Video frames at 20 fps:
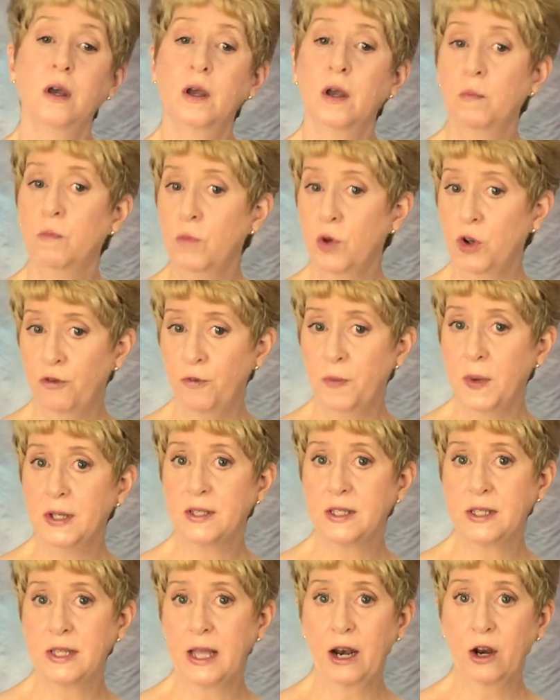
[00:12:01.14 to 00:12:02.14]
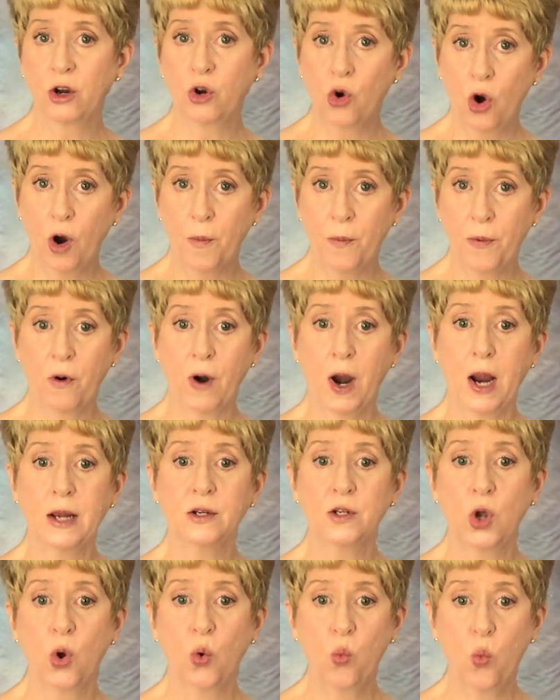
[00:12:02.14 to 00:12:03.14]
movements that
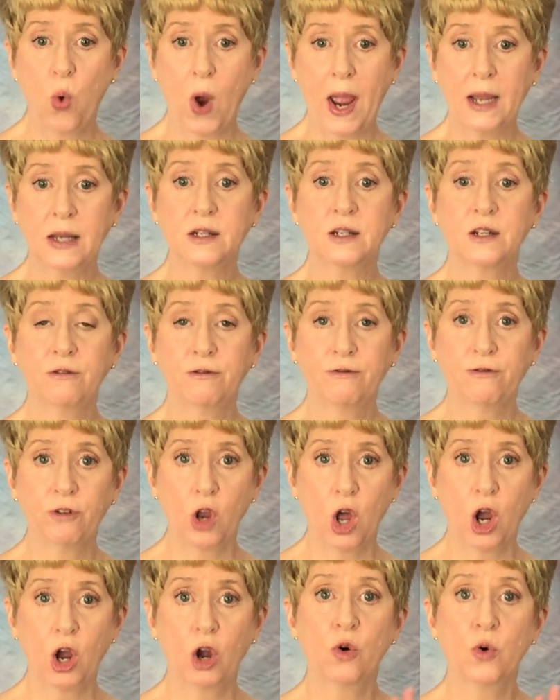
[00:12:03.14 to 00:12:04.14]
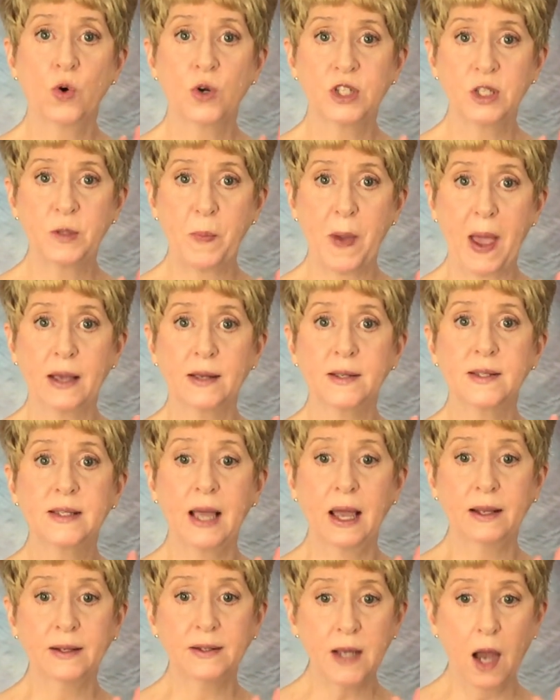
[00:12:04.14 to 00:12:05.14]
incorporate weight, flow, space,
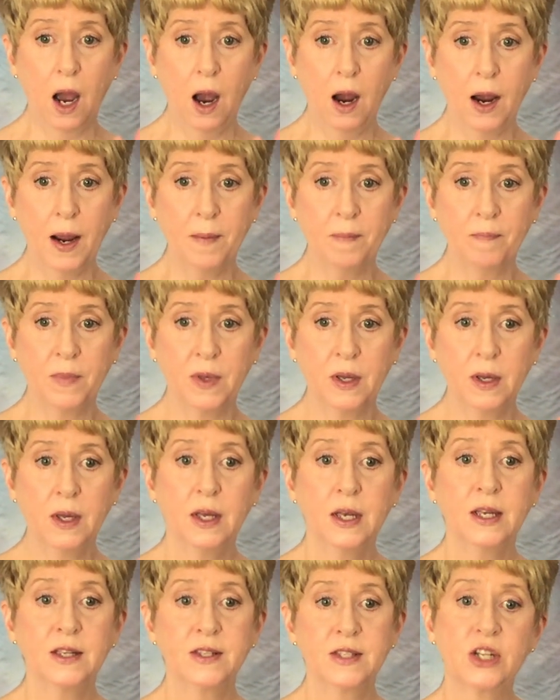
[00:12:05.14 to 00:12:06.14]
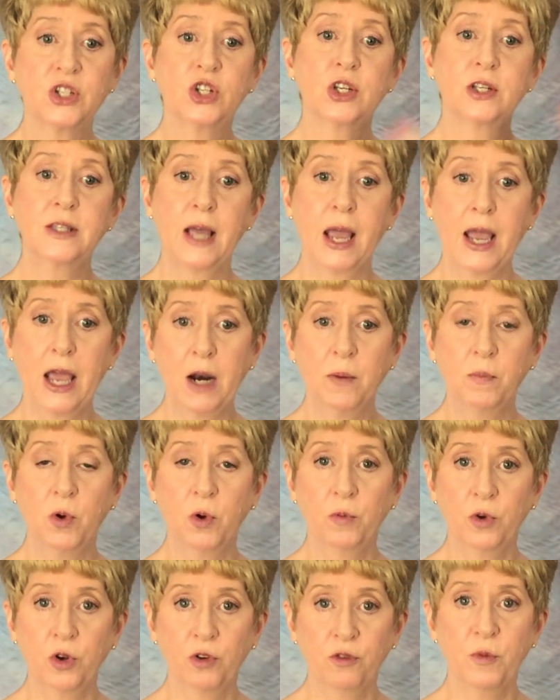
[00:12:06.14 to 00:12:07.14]
and time, such as the animal
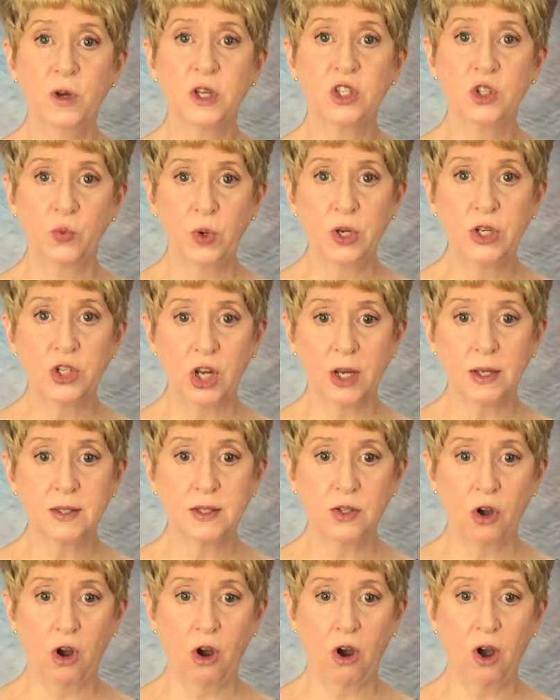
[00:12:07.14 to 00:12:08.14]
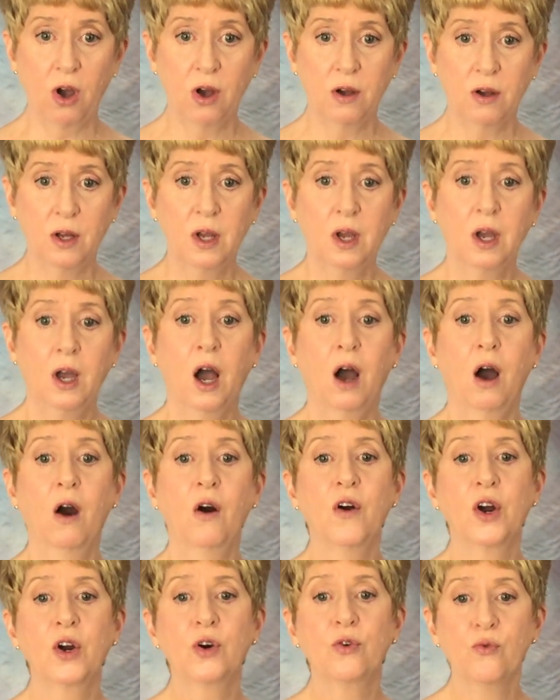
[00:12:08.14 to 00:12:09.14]
movements we just saw,
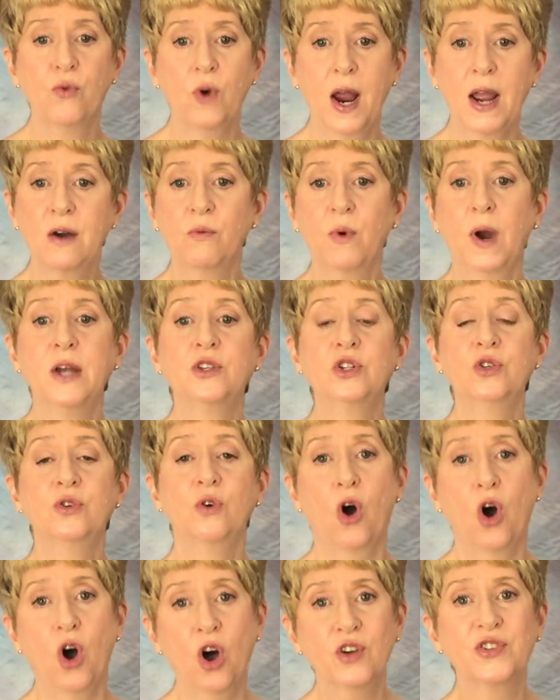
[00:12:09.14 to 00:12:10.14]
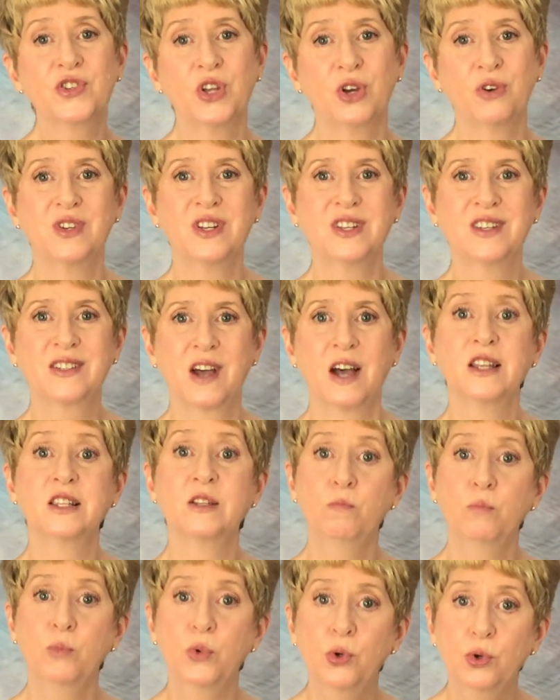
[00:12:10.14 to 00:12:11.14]
are a great way to also discuss
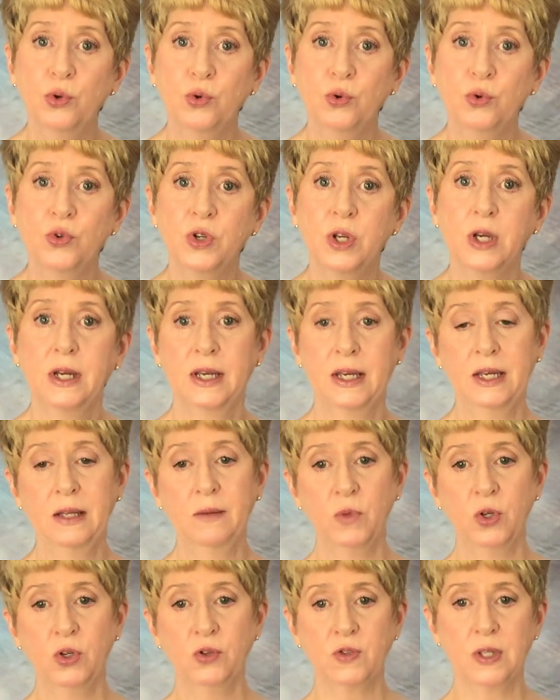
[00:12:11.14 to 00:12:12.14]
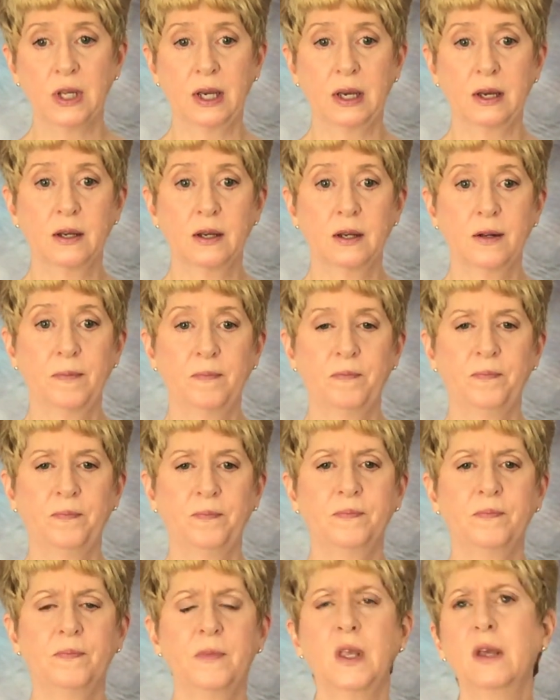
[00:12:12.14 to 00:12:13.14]
mood in music.
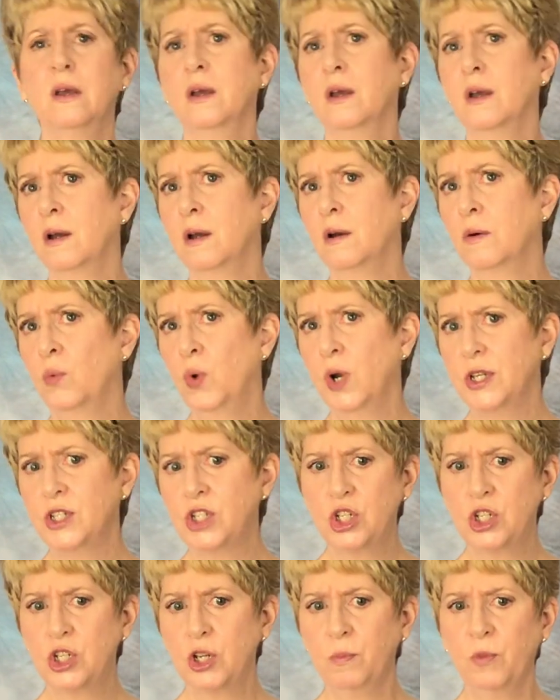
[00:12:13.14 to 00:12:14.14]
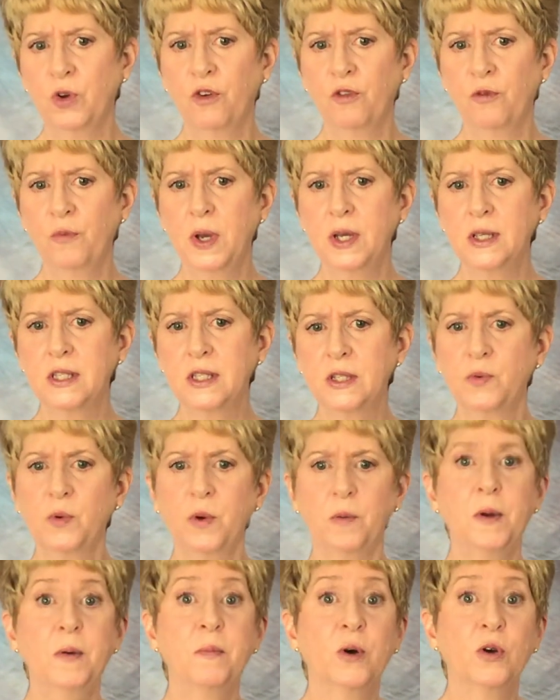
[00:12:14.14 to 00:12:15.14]
Which movements
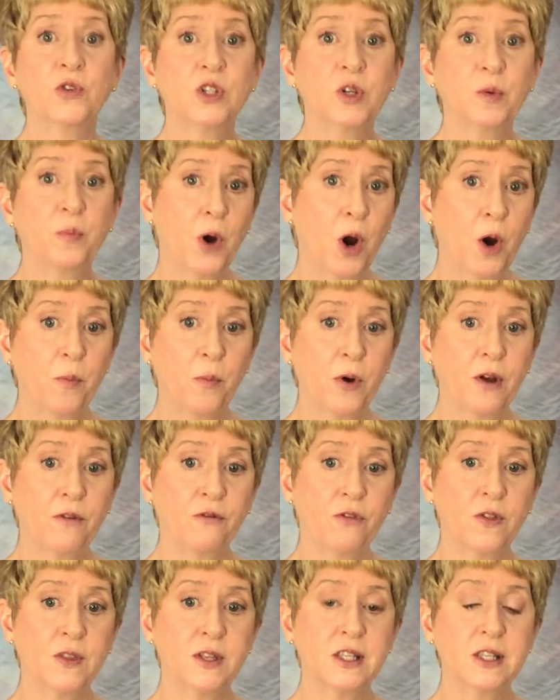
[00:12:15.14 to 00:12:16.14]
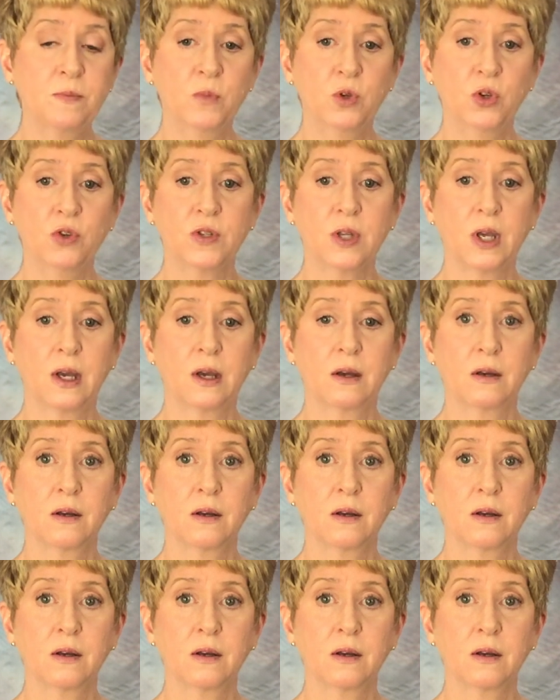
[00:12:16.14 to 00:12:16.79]
would be most appropriate for this music?